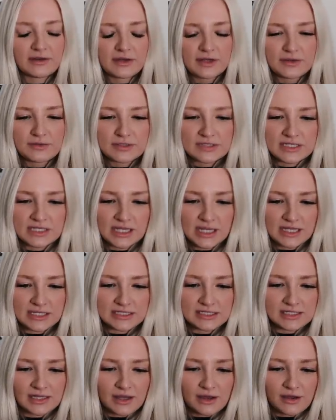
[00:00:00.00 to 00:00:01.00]
you can use
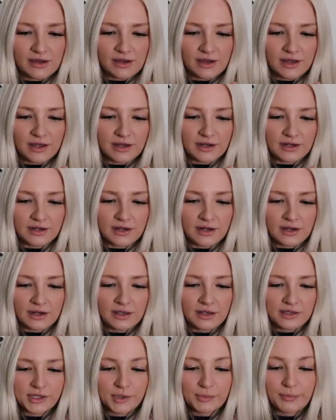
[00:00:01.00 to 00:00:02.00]
this on
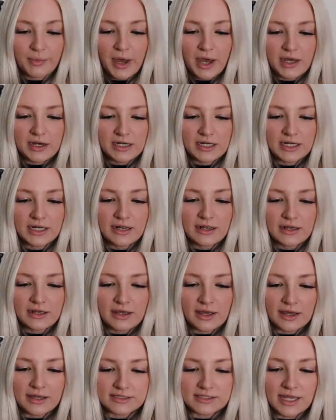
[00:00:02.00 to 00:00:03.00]
your
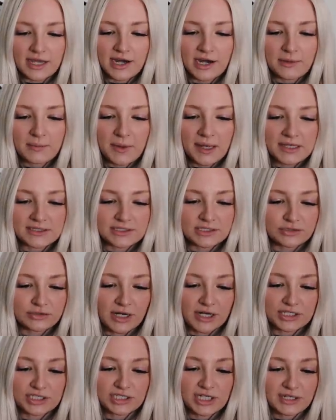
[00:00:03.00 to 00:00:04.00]
body as a hair mask,
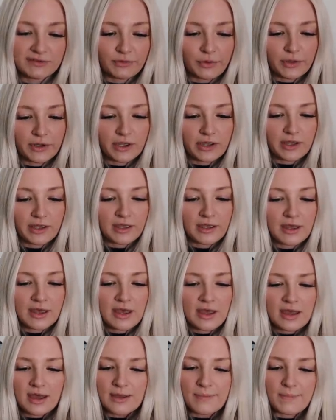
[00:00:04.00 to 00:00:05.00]
dry shave oil,
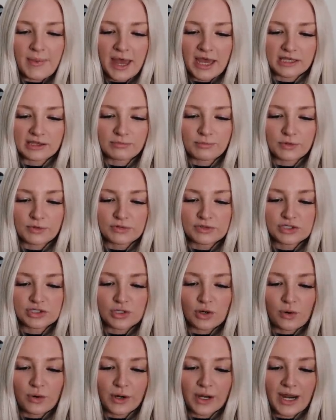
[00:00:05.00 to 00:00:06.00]
a bath
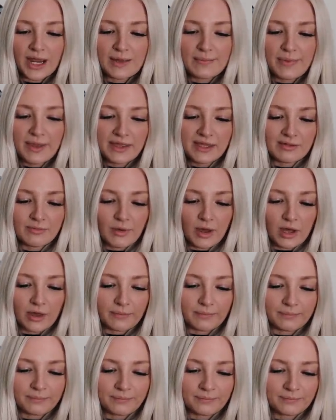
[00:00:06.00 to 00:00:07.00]
boost, or a belly balm.